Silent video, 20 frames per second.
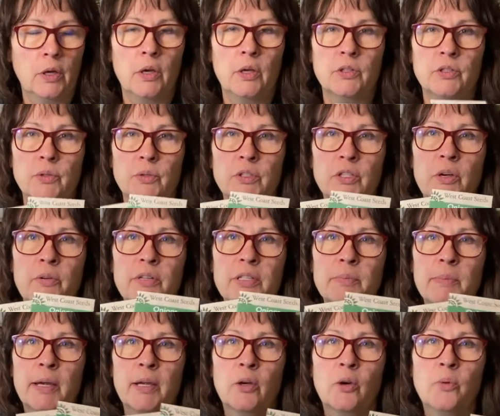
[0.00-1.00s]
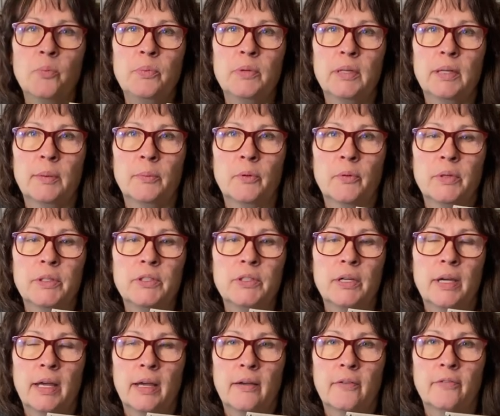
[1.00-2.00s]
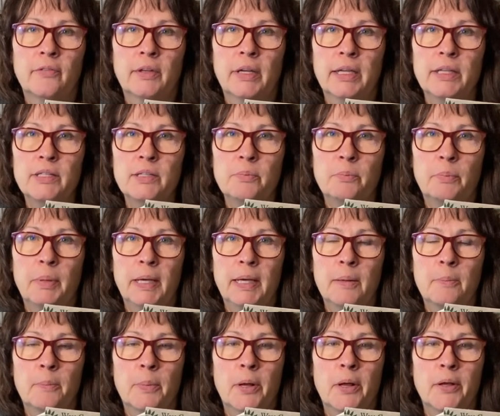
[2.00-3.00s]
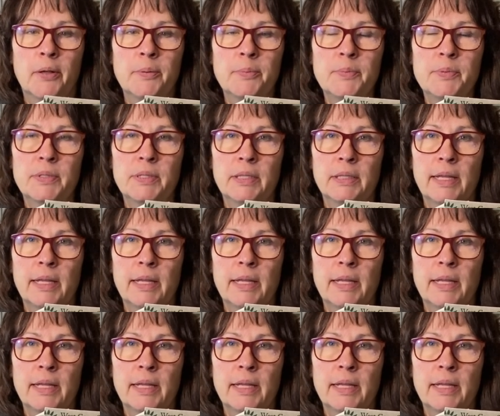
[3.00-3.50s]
So it's always my hope that I'm going to have nice big bulbs.